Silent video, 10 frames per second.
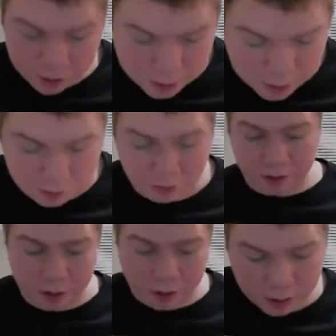correctly in
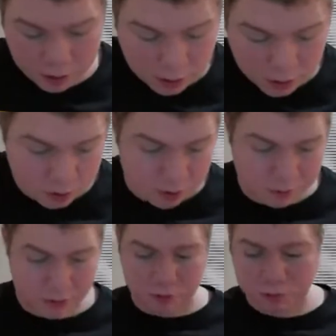there so that way I
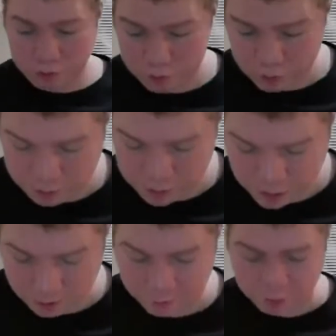don't screw up. And then
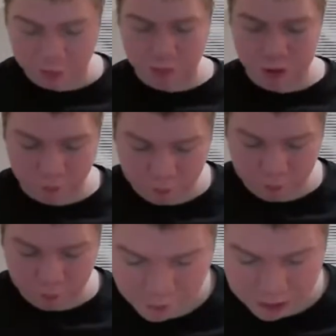afterwards, we're done with the
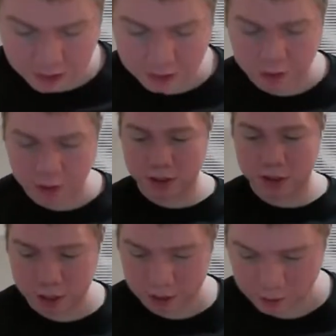fucking
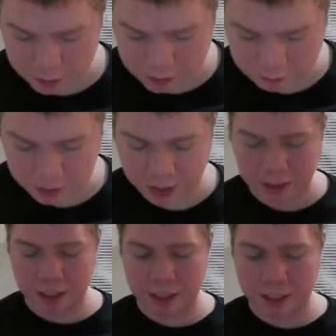stickers that we got
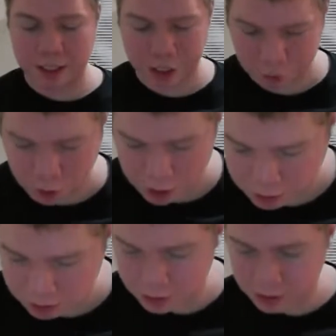issue,
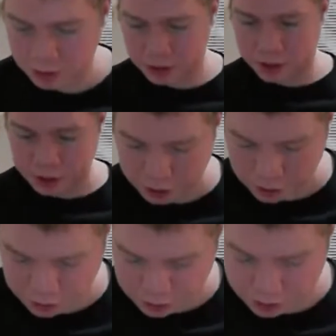to say the
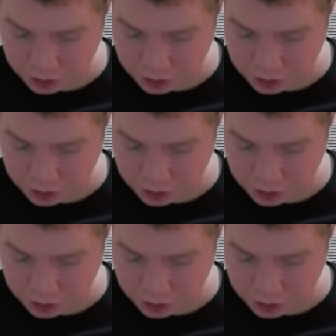least.